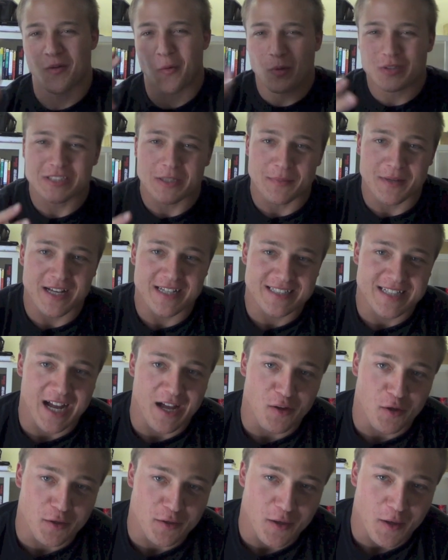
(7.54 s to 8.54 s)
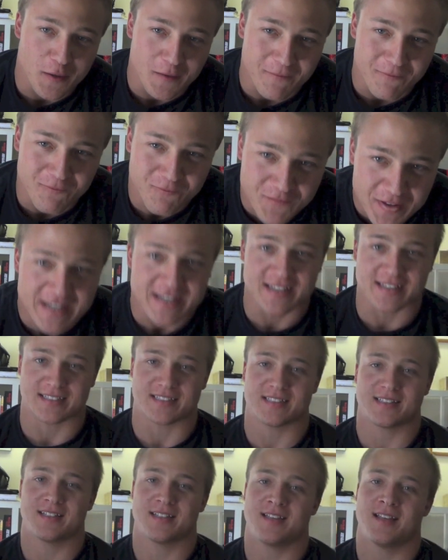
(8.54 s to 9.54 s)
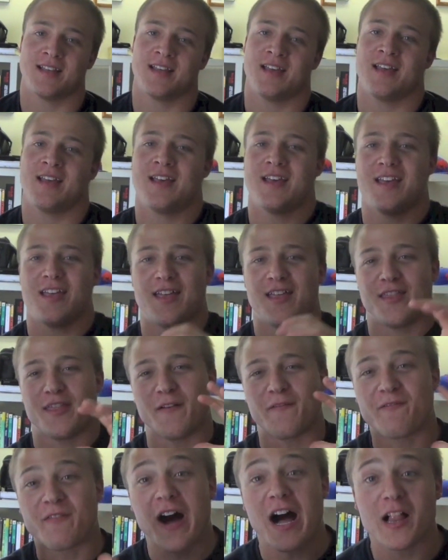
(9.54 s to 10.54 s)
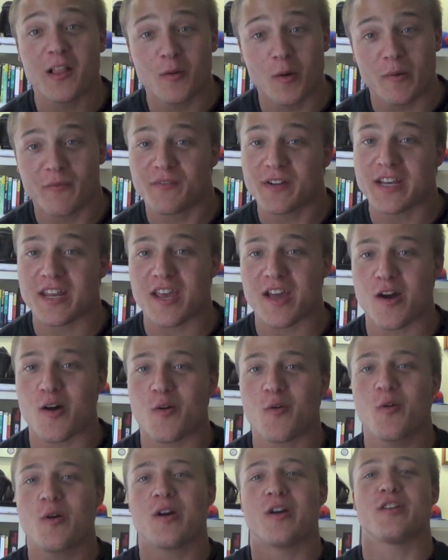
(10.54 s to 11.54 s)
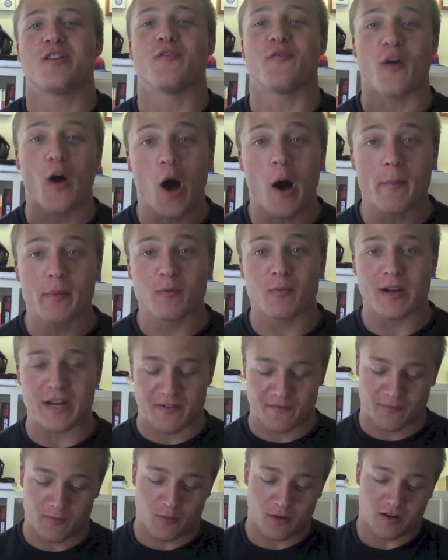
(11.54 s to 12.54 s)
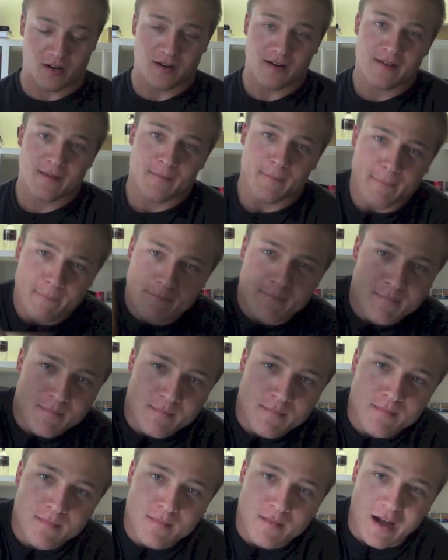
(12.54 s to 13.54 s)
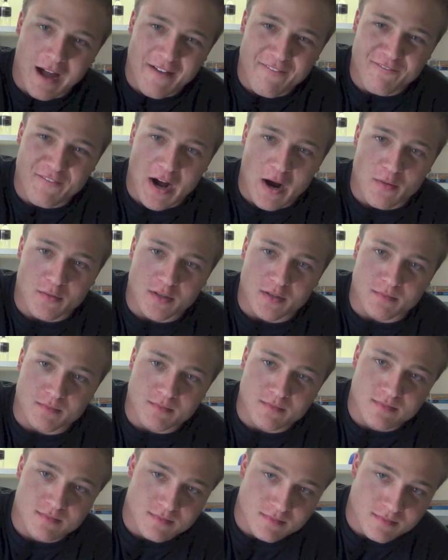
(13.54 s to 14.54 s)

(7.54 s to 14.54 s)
What's up, guys? Kyle Hunt, Hunt Fitness. The follow-up video you've all been waiting for, I found them.